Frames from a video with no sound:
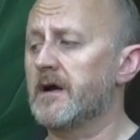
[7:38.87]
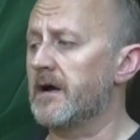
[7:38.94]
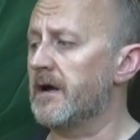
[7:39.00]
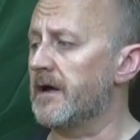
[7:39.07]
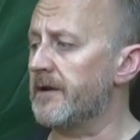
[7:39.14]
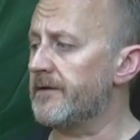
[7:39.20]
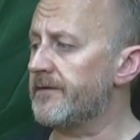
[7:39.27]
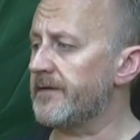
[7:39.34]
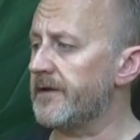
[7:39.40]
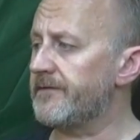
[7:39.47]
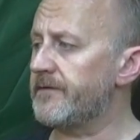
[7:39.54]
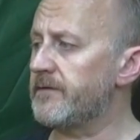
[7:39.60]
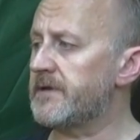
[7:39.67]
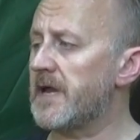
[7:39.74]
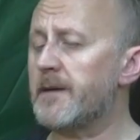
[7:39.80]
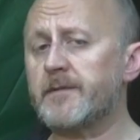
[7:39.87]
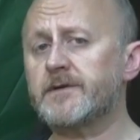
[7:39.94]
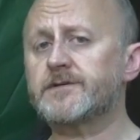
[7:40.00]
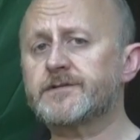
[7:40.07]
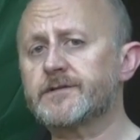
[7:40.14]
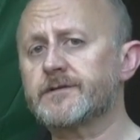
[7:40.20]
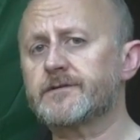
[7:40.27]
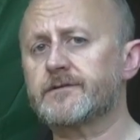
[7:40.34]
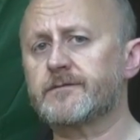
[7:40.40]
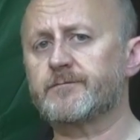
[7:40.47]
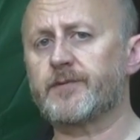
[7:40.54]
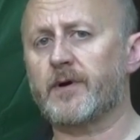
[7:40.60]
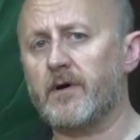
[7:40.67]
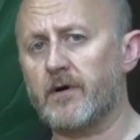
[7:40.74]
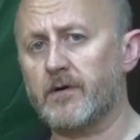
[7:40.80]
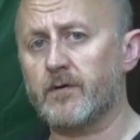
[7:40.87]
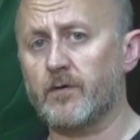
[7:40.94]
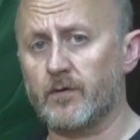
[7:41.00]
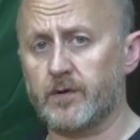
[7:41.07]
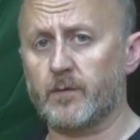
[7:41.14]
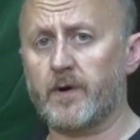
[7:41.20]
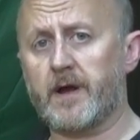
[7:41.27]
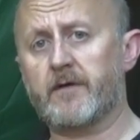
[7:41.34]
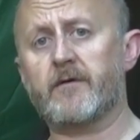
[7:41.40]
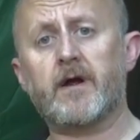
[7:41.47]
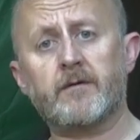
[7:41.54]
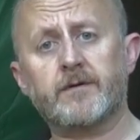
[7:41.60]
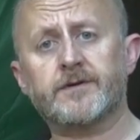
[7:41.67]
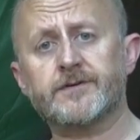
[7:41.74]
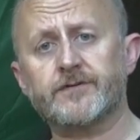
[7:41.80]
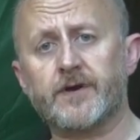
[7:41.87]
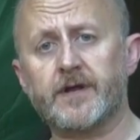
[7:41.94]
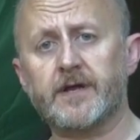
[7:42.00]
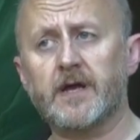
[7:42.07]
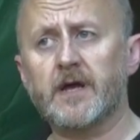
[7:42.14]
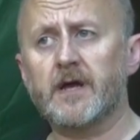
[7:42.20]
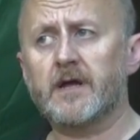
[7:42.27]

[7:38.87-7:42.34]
And if you damage the bark all the way around a tree,